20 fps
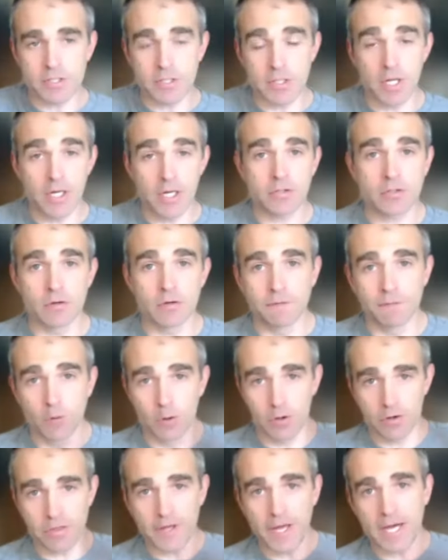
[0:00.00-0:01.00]
and the like. So
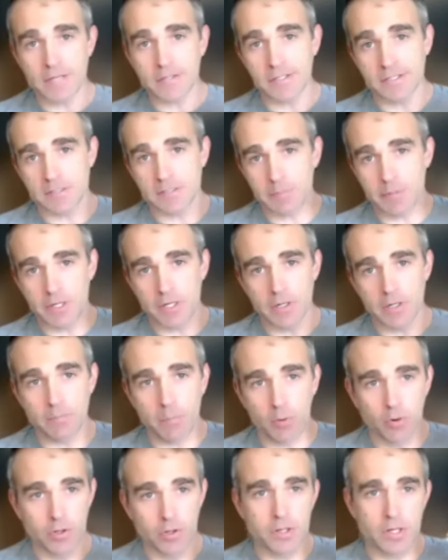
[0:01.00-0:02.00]
4,000 has been an
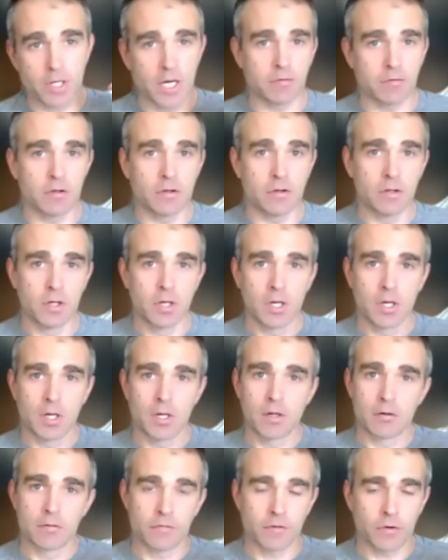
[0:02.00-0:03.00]
important level
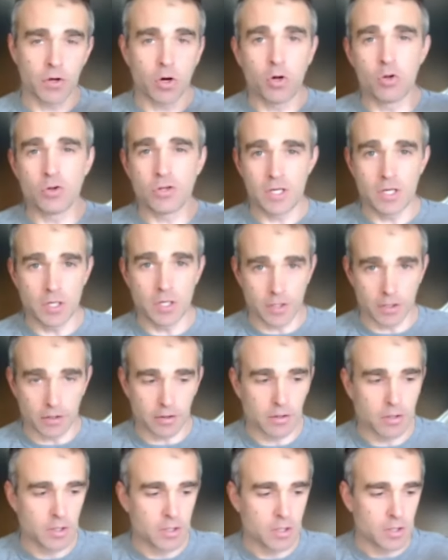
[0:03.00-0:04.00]
for the whole
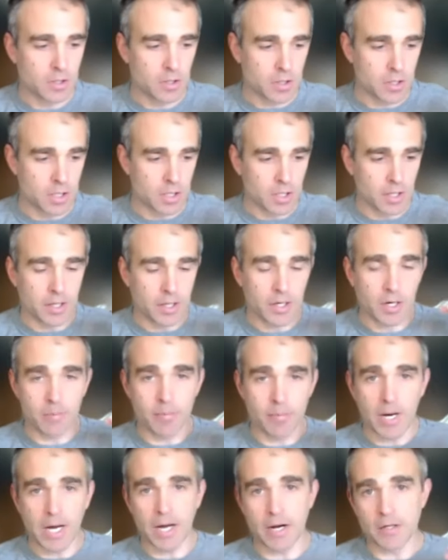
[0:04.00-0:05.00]
year in
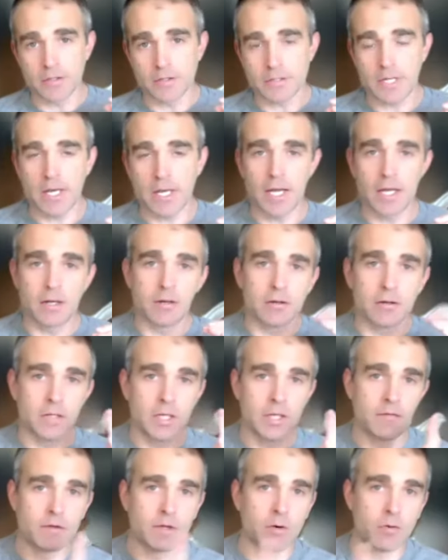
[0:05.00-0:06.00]
our models. And
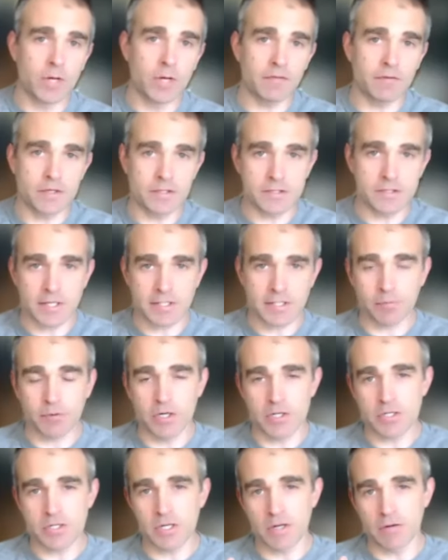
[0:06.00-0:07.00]
even though we have this
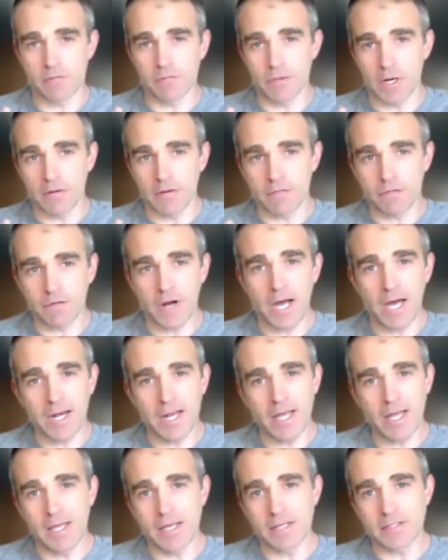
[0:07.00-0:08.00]
expiration on
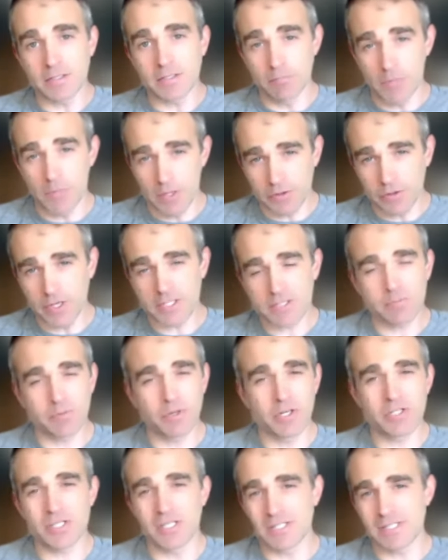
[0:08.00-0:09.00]
Friday, it's a monthly
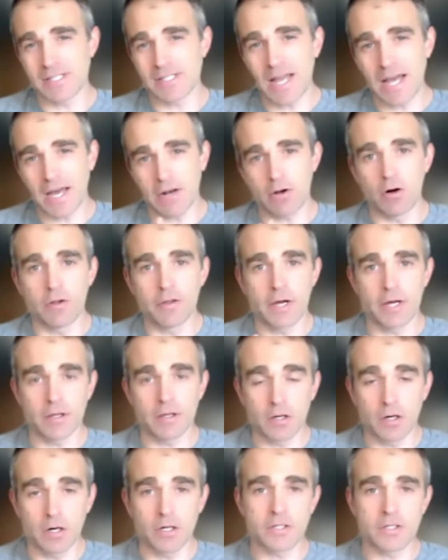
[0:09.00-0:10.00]
expiration. It's not all
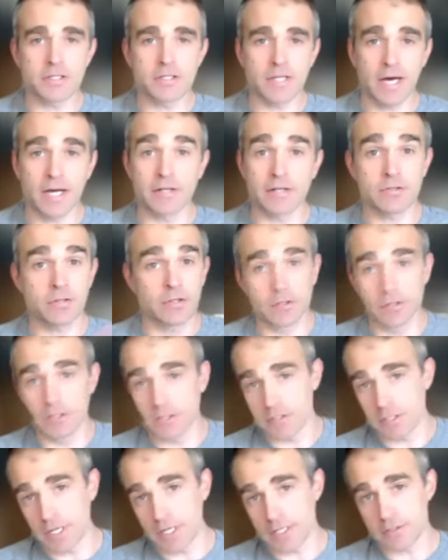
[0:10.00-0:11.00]
that large. It's
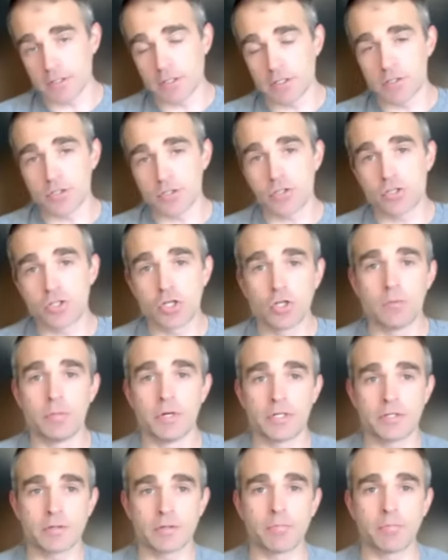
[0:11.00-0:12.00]
certainly not as large as June,
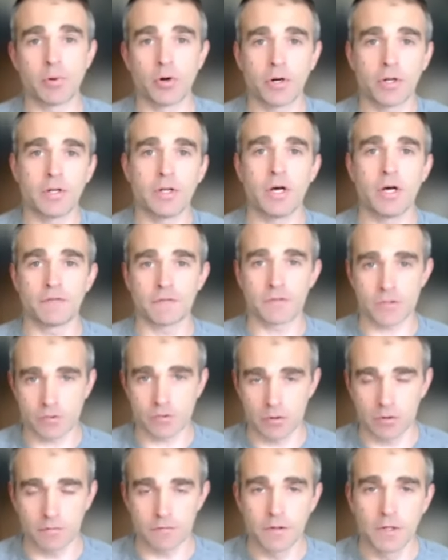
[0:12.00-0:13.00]
but it's important enough to
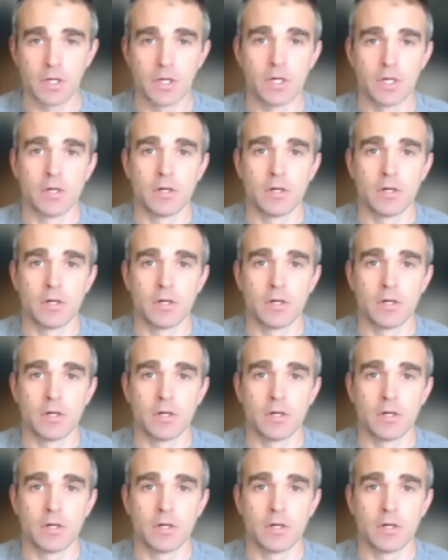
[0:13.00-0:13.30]
sort of,